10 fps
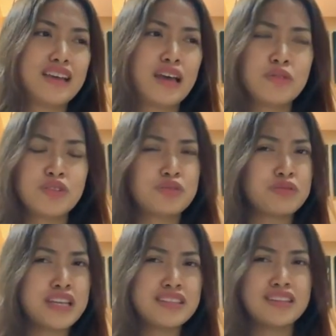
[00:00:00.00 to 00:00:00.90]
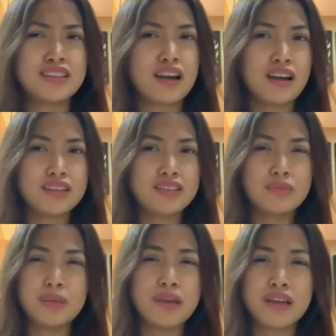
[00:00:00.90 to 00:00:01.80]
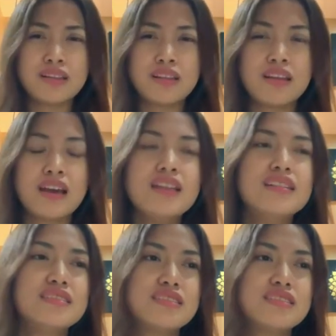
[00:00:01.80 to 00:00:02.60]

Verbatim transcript: I was raised and taught to be better than that.